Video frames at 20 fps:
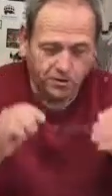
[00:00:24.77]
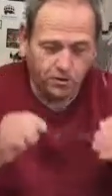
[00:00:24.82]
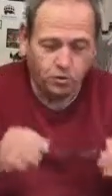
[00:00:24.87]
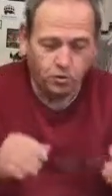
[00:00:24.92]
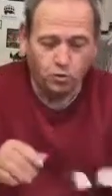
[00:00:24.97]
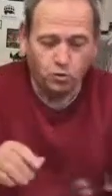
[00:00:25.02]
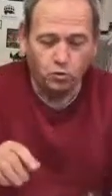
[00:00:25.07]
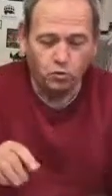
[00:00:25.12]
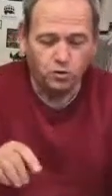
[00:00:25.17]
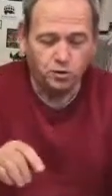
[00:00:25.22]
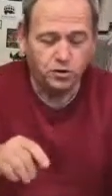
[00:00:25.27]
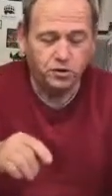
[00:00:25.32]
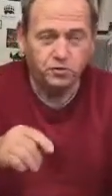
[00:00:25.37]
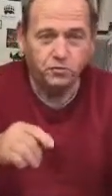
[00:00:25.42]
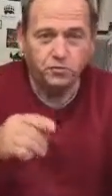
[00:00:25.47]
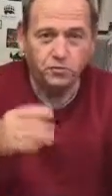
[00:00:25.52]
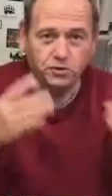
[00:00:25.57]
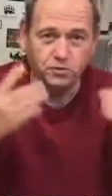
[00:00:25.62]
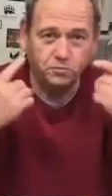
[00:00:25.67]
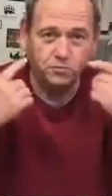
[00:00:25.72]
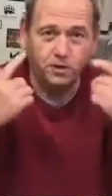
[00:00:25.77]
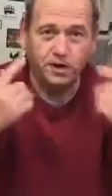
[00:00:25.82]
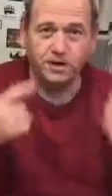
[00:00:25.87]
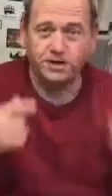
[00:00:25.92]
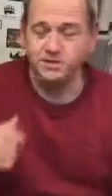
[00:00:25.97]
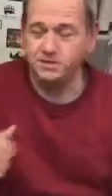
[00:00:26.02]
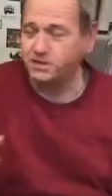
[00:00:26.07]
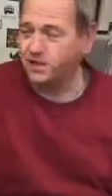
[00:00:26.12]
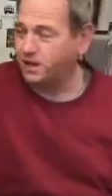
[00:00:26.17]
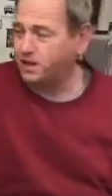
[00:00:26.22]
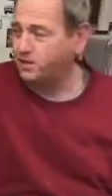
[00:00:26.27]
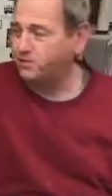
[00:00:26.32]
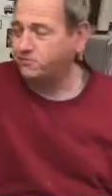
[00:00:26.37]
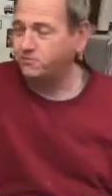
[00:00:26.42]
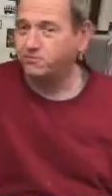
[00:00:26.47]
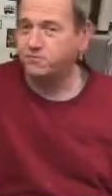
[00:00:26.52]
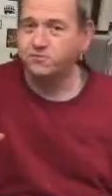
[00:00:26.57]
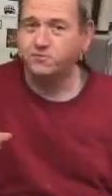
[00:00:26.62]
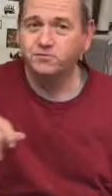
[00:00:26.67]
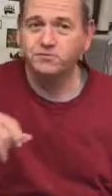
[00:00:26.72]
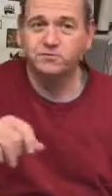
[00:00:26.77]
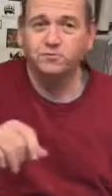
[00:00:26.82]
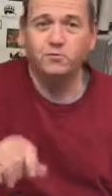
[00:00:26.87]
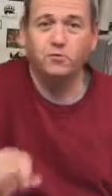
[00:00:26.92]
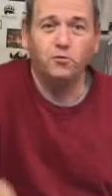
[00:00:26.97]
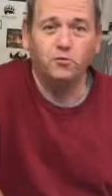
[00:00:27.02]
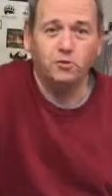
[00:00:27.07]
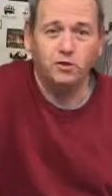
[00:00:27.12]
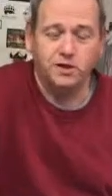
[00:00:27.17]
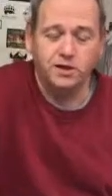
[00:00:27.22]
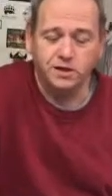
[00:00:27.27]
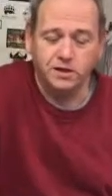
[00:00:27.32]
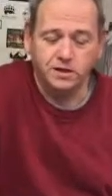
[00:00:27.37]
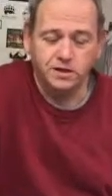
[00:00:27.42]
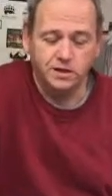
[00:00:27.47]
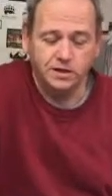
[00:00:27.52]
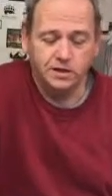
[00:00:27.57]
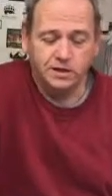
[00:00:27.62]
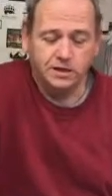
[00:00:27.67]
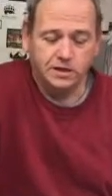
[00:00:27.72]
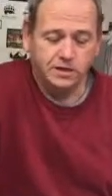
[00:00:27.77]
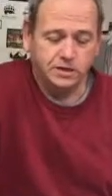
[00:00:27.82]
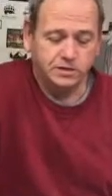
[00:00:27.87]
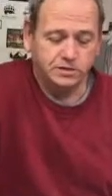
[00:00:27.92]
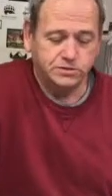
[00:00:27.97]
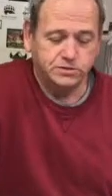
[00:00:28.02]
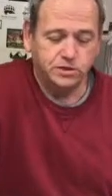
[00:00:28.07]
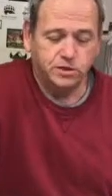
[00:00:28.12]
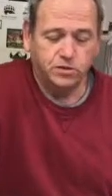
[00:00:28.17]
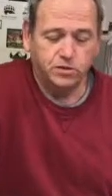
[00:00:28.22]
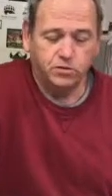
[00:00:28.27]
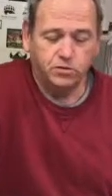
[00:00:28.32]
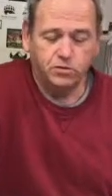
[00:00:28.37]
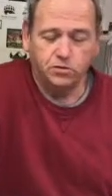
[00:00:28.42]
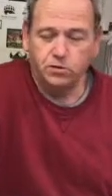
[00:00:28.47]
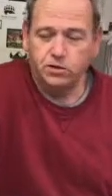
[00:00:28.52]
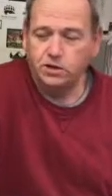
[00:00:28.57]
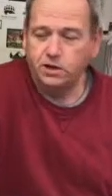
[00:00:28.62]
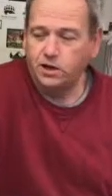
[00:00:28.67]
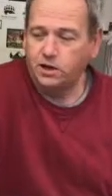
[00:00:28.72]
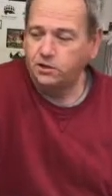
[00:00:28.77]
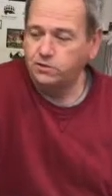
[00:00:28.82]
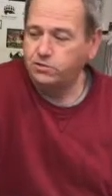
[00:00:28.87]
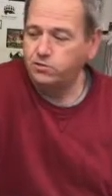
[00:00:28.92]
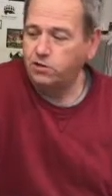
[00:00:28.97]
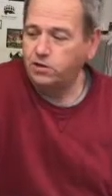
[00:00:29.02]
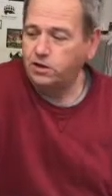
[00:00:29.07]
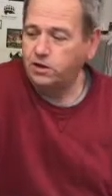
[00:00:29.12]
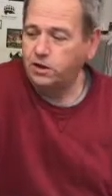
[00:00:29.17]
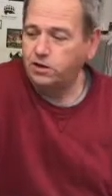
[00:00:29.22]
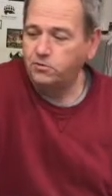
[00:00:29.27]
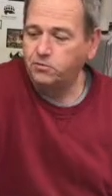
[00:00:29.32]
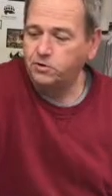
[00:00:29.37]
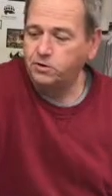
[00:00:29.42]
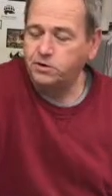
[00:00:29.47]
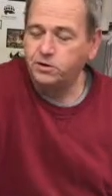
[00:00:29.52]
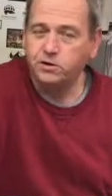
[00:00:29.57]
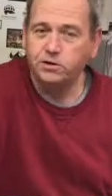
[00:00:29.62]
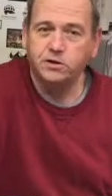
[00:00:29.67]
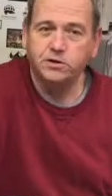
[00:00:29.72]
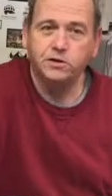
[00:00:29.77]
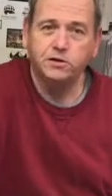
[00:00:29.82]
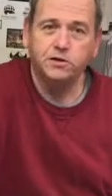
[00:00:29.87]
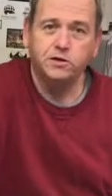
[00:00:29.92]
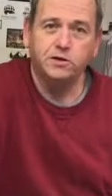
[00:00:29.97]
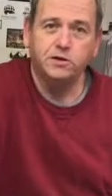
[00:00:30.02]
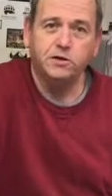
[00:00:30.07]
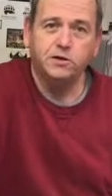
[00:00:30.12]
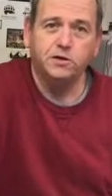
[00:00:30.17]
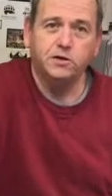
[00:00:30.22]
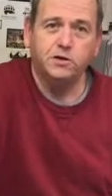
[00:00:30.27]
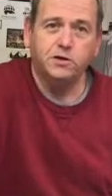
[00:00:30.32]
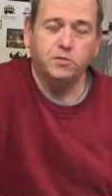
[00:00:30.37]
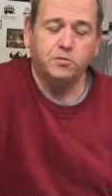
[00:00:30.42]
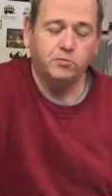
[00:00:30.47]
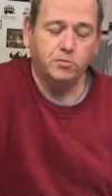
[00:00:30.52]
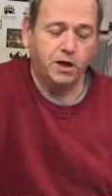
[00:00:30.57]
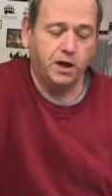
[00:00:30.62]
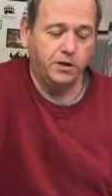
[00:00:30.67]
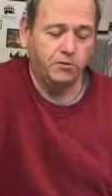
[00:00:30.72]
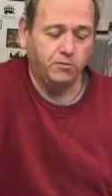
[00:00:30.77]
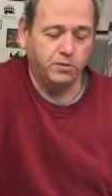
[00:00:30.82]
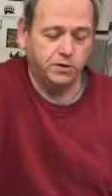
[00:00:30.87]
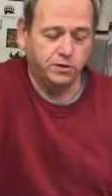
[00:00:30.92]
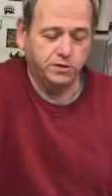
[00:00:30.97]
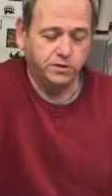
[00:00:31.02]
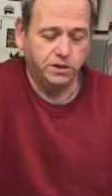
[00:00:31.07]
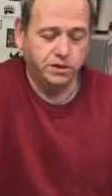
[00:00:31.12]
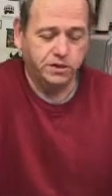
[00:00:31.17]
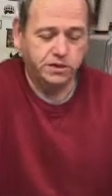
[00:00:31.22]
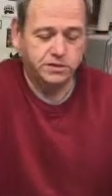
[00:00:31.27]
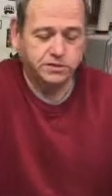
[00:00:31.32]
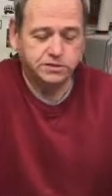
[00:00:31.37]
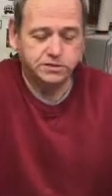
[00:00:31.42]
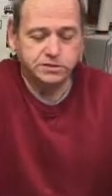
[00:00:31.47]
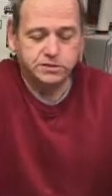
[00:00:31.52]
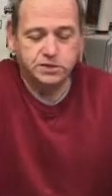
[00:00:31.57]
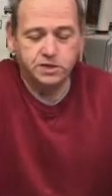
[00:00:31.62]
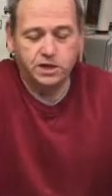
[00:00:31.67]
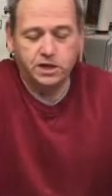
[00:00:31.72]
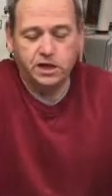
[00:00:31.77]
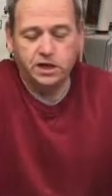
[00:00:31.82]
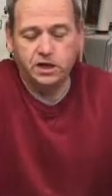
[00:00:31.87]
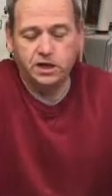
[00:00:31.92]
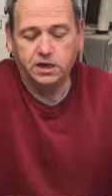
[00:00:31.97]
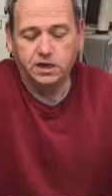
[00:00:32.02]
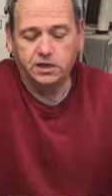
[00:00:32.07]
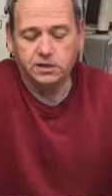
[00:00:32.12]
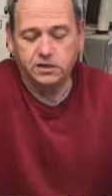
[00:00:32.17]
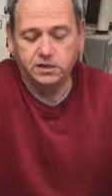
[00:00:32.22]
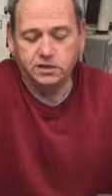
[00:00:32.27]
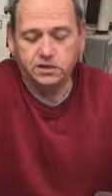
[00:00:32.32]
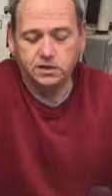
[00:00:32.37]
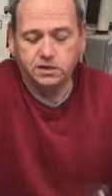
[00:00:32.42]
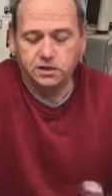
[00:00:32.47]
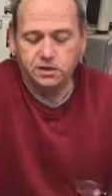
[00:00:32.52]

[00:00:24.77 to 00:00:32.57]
old with my sight for scrolling, so I thought I would buy one of these, and